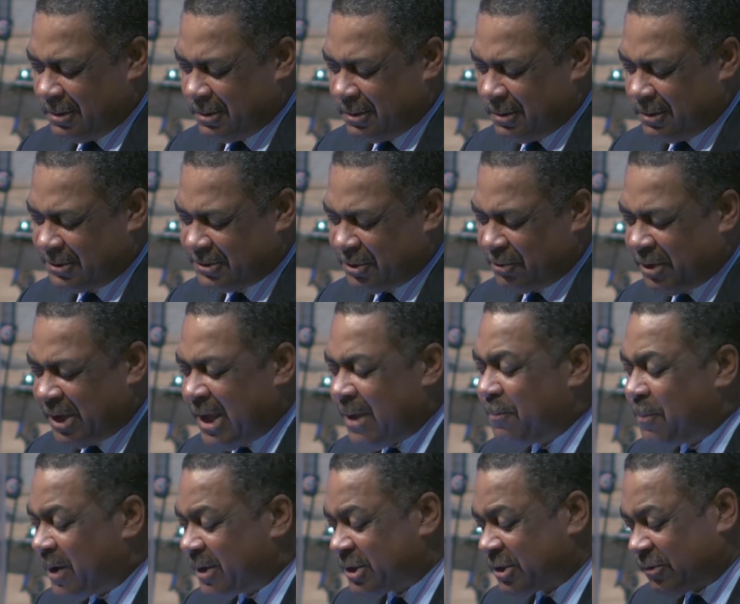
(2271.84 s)
So keep
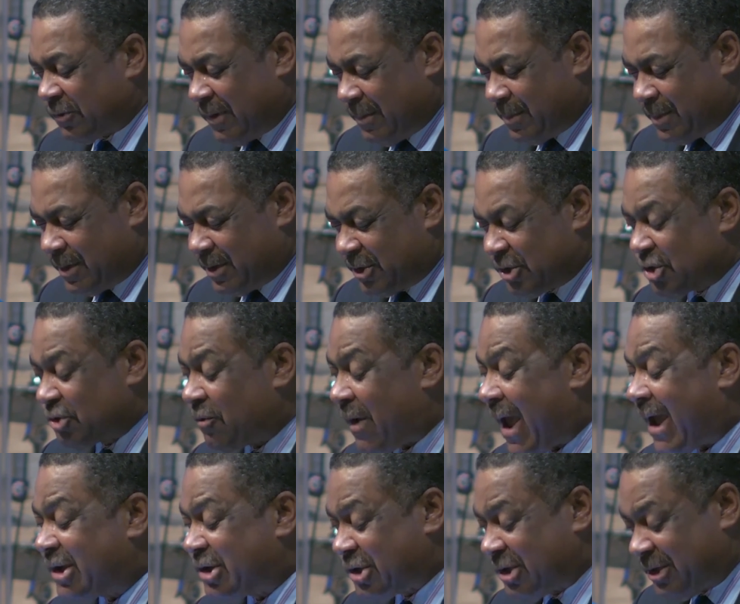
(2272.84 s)
us from the
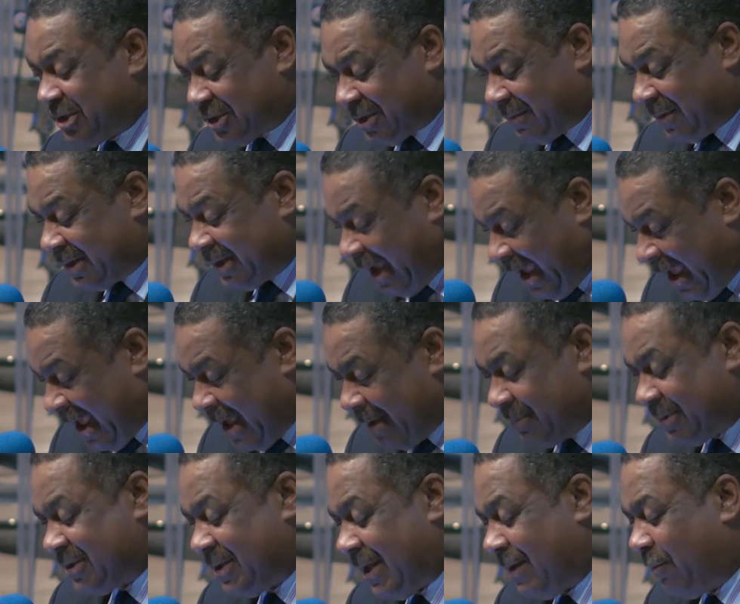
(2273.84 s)
distractions of the
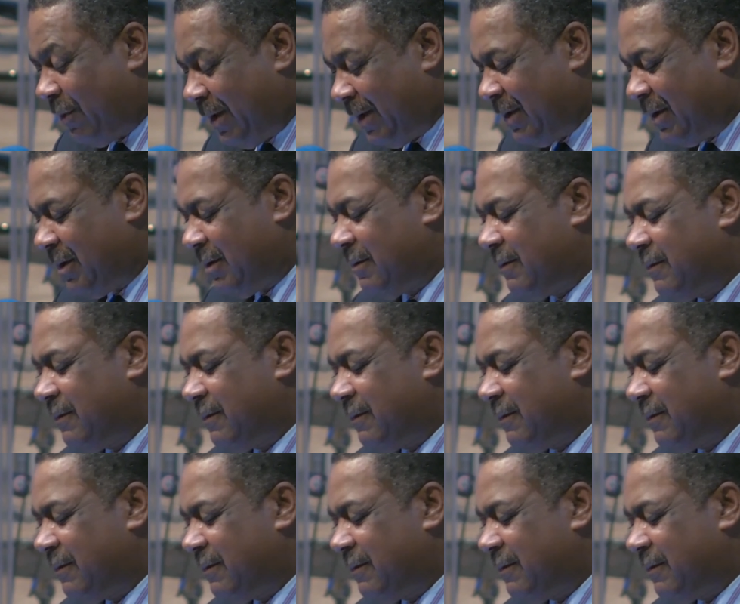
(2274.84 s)
times that we live.